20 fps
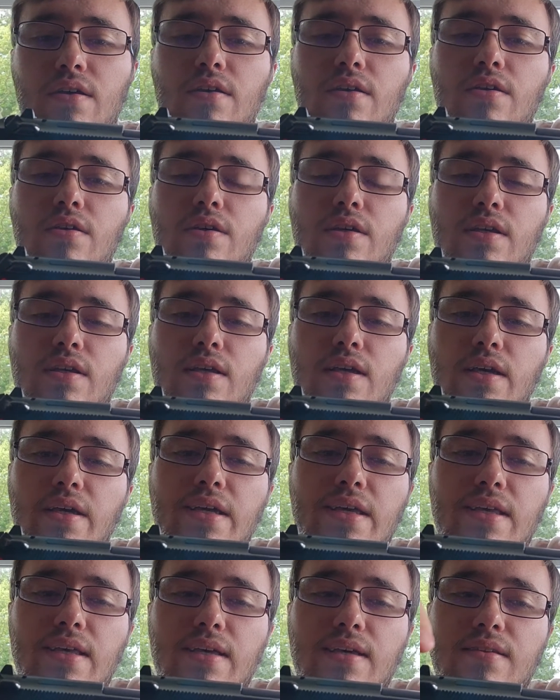You can
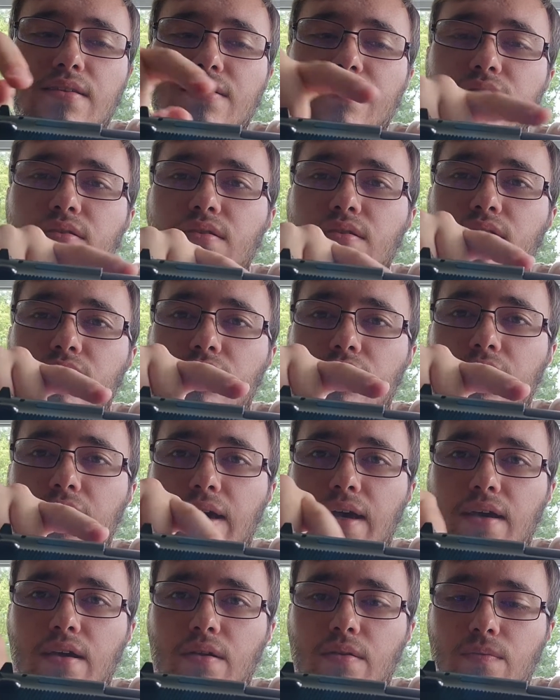get kits
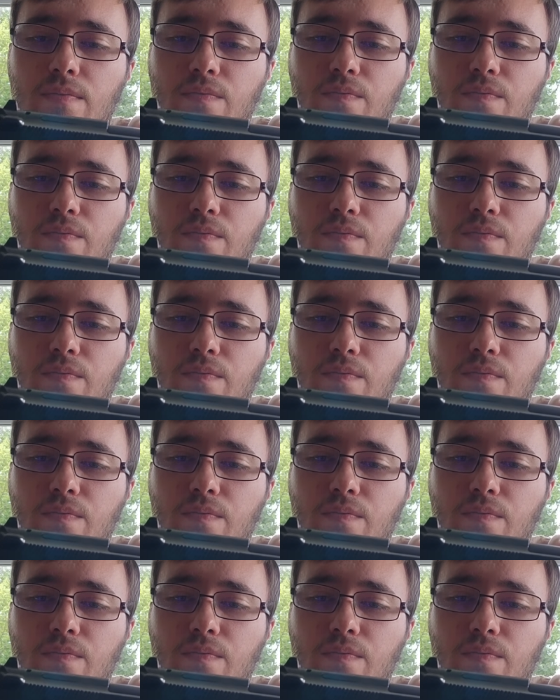that